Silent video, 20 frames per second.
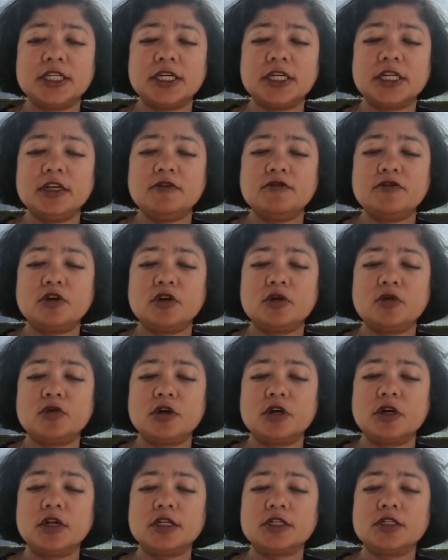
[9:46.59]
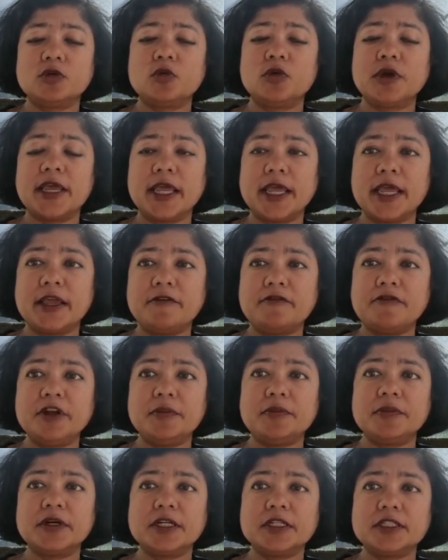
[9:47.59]
yearning for a world where
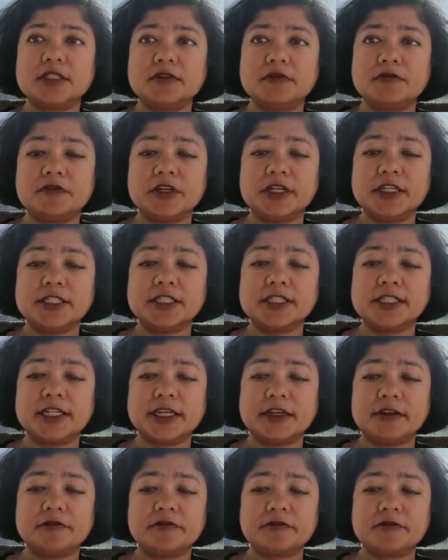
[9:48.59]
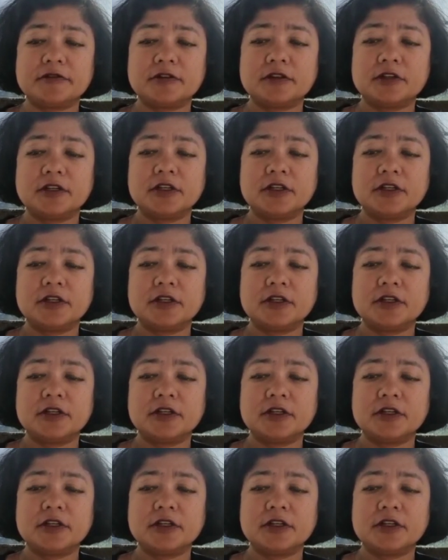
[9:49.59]
every person feels safe.